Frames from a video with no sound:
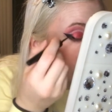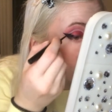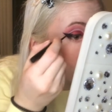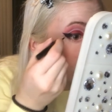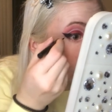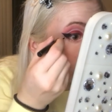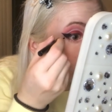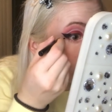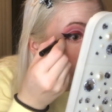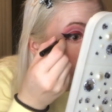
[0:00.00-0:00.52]

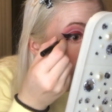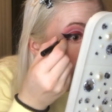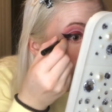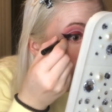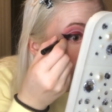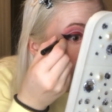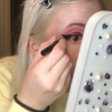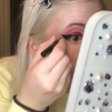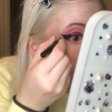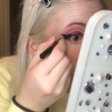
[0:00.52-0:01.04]

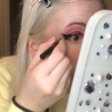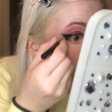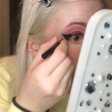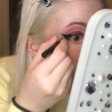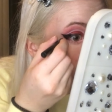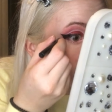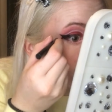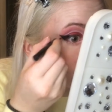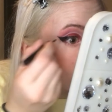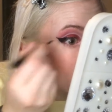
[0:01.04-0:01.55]
a
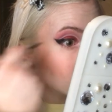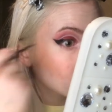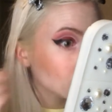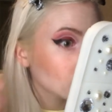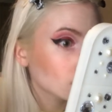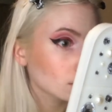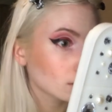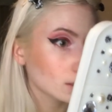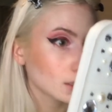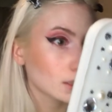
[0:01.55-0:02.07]
bit
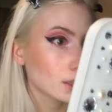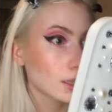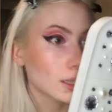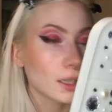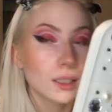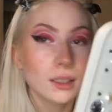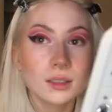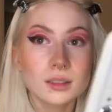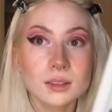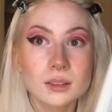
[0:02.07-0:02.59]
like
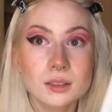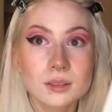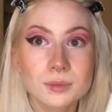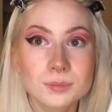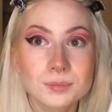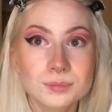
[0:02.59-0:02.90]
that.